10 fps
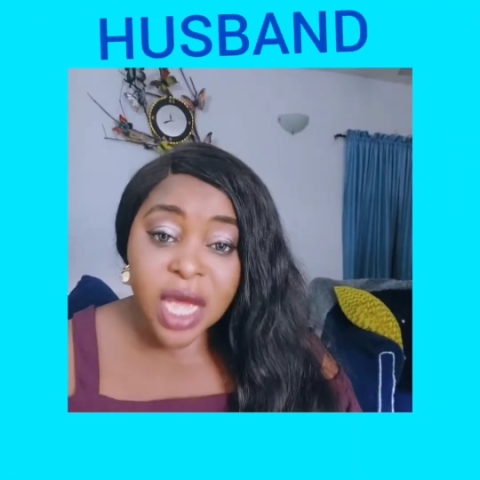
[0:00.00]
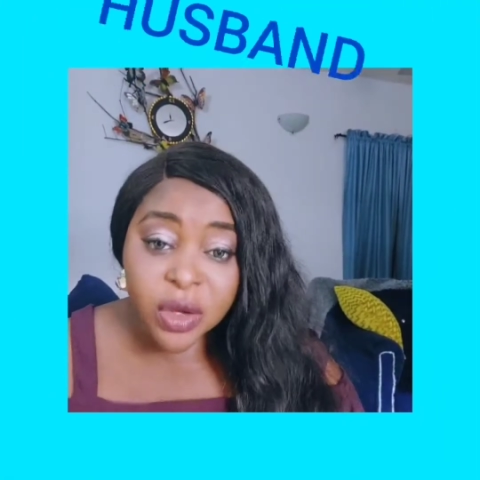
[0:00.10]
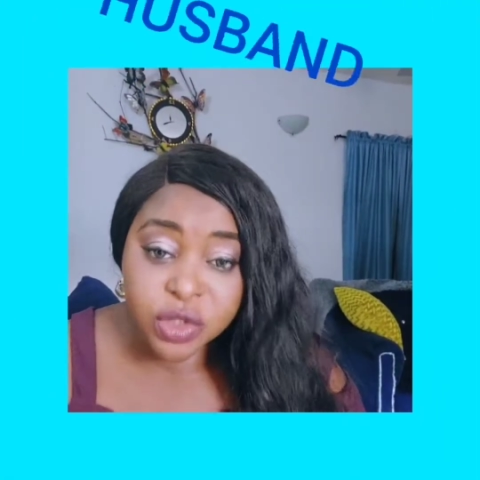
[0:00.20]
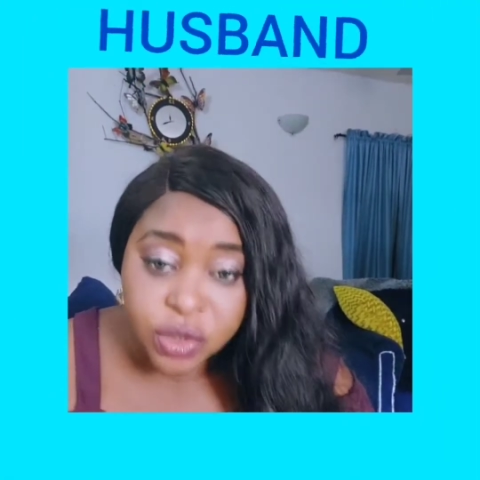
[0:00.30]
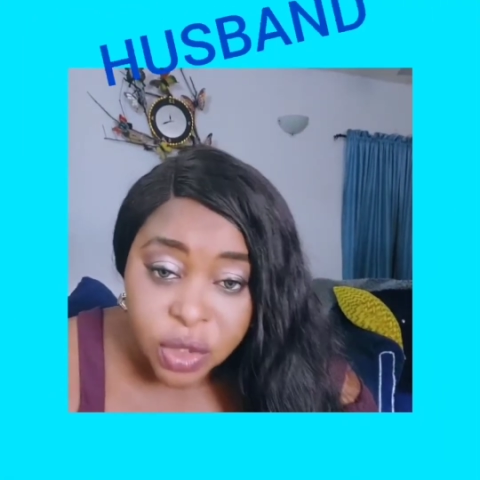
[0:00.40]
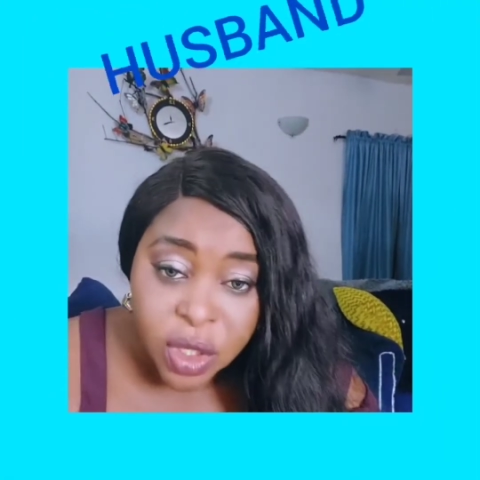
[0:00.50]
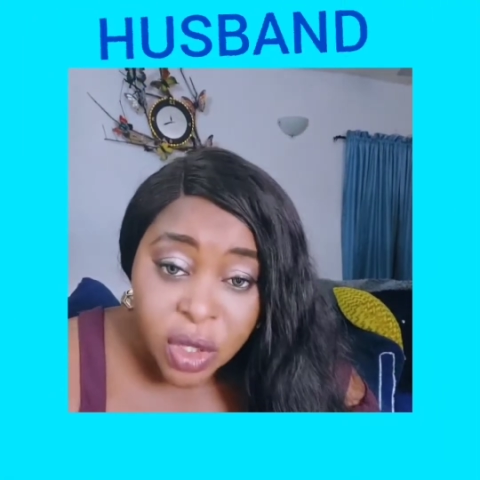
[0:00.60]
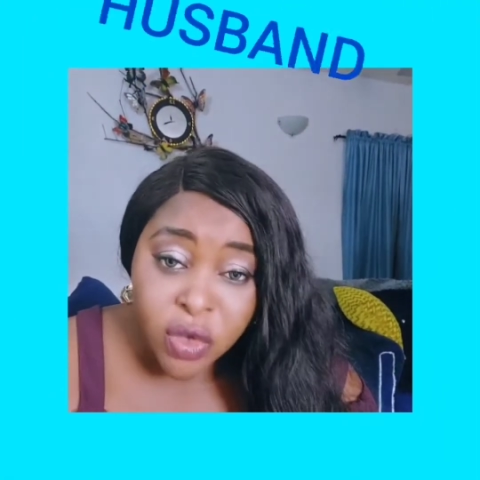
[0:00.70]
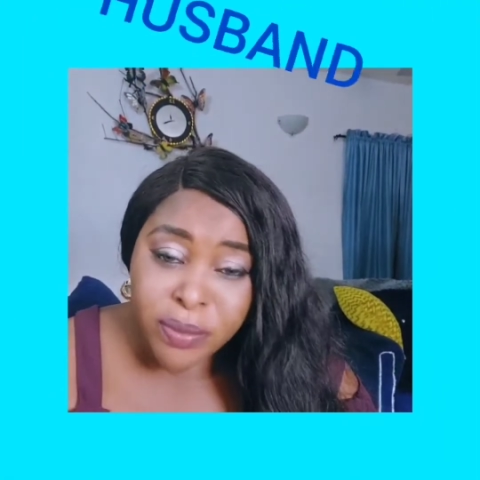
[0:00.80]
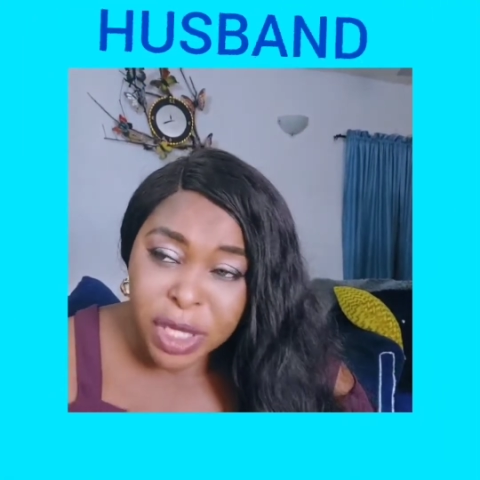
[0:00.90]
house.
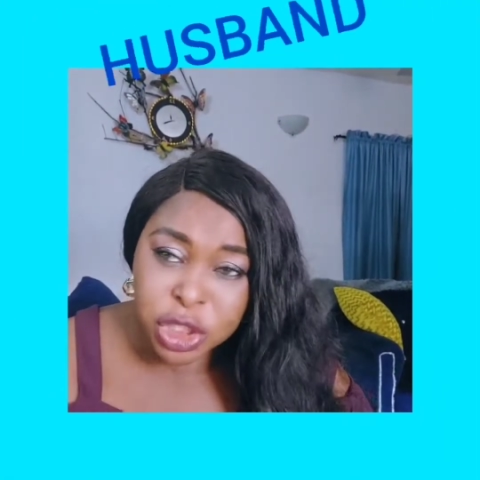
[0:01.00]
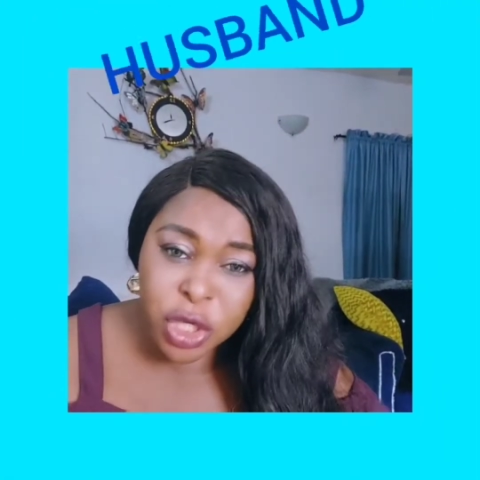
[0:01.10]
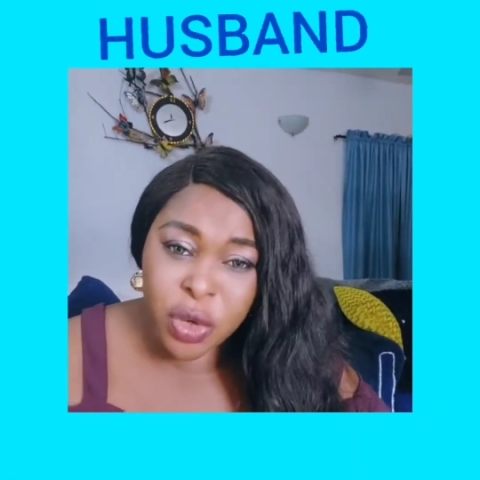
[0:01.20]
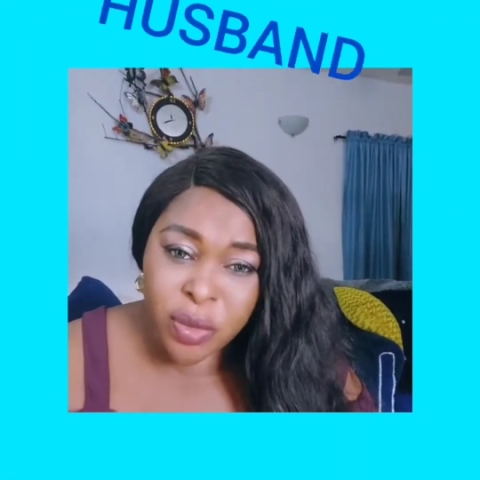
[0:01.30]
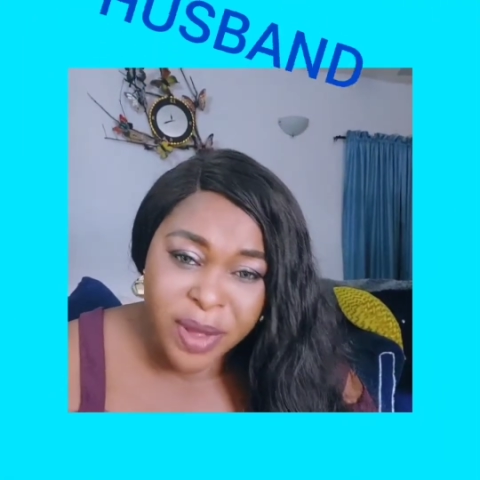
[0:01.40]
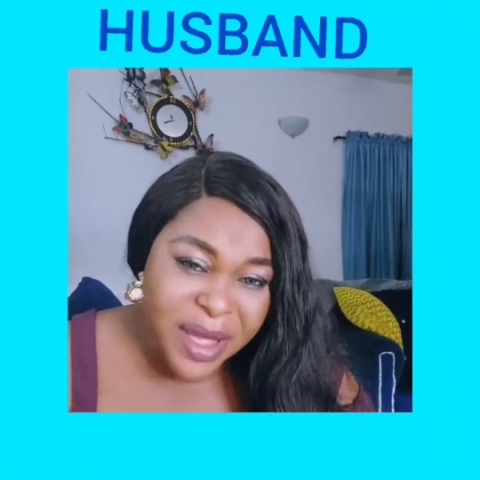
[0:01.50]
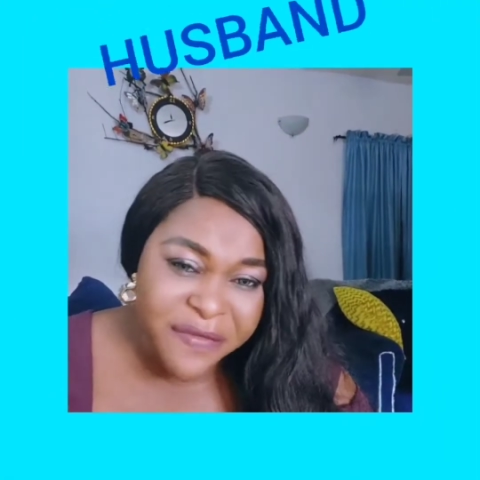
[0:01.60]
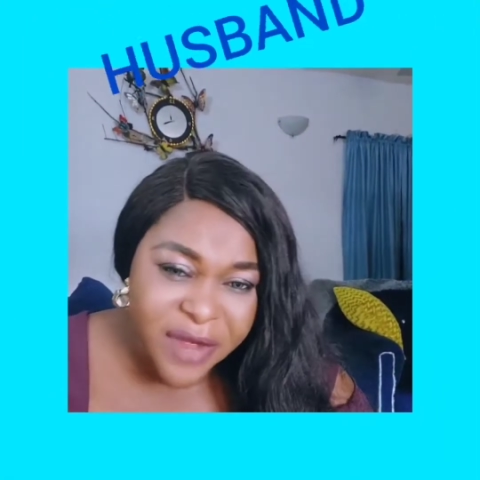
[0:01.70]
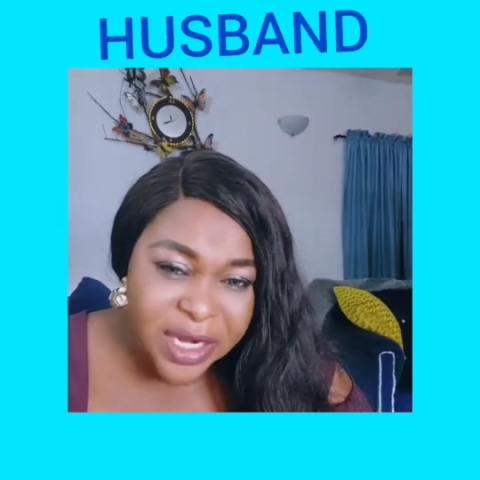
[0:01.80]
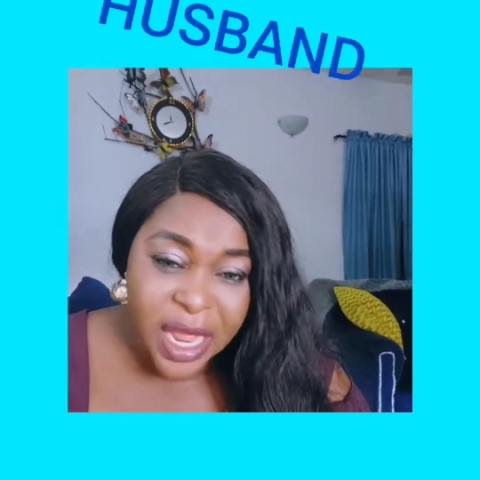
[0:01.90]
You make sure you obey my
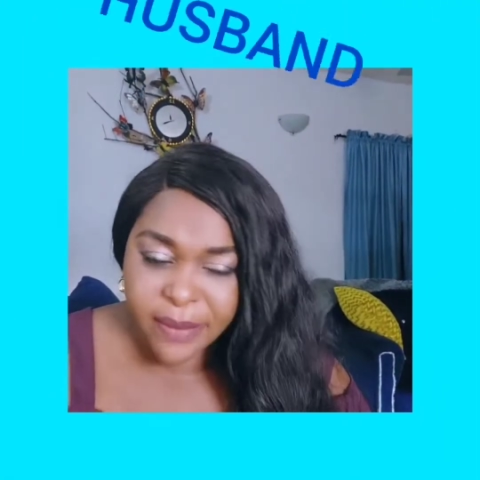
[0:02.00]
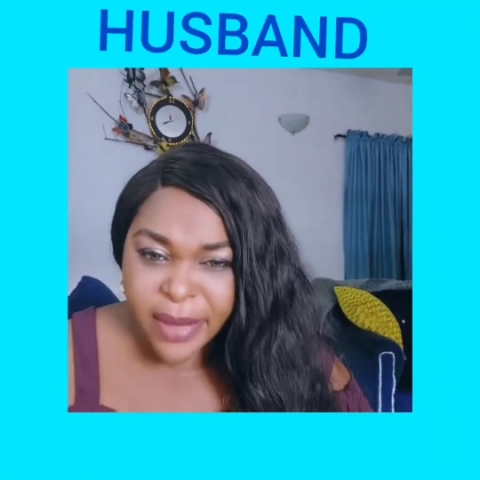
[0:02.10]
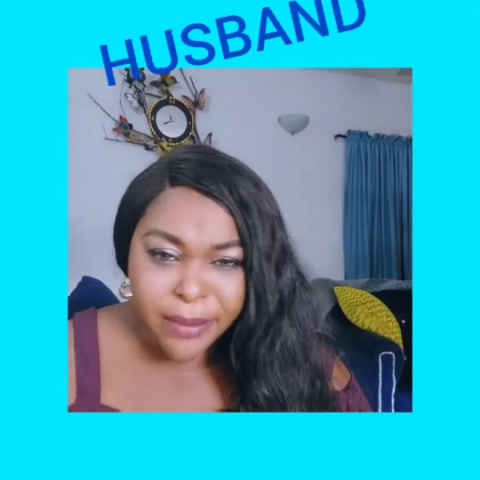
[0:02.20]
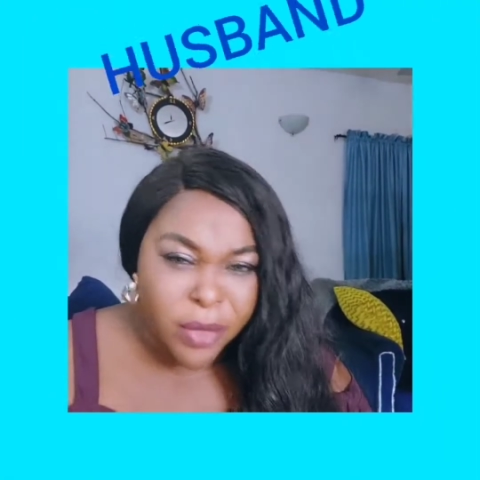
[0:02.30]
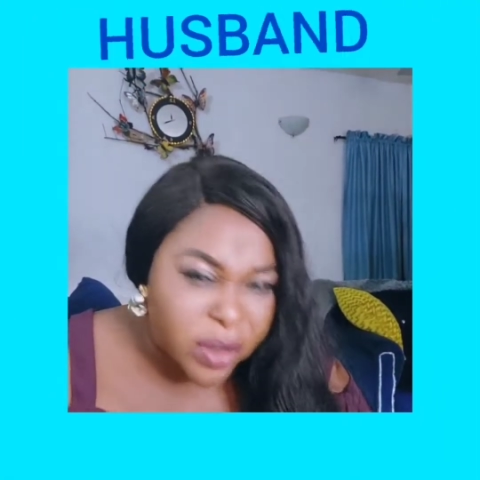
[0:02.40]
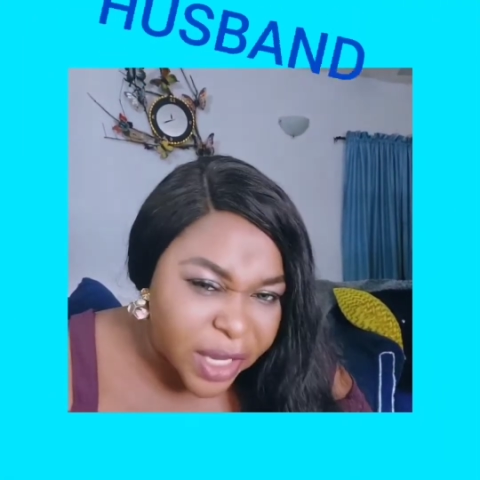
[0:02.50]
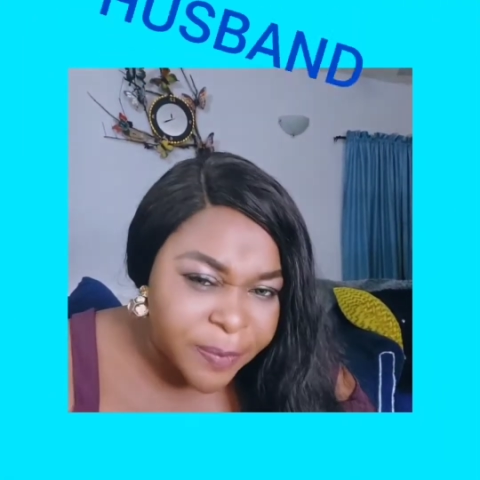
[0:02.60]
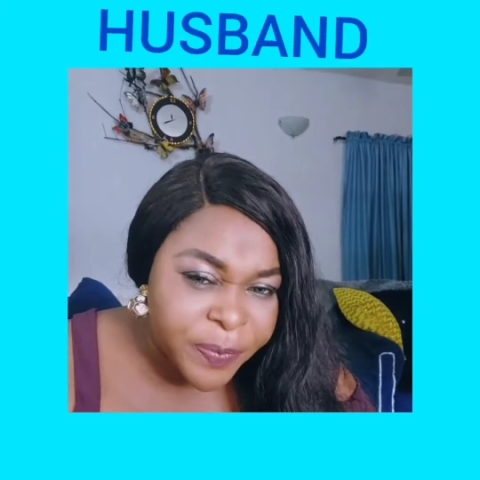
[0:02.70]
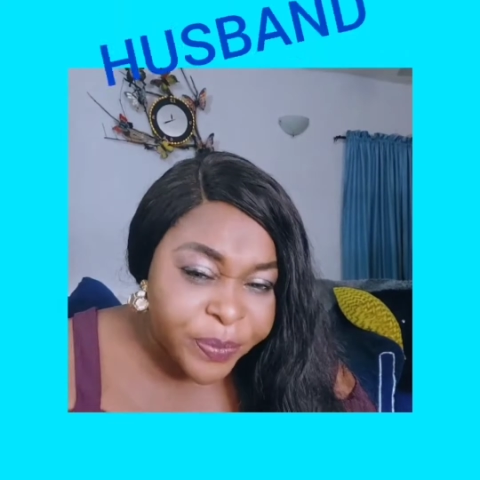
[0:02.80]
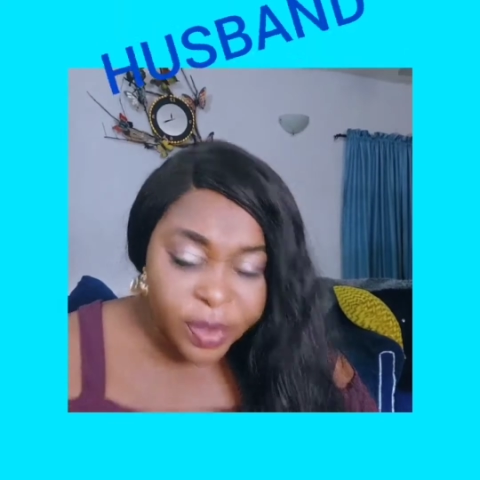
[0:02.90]
father and my mother.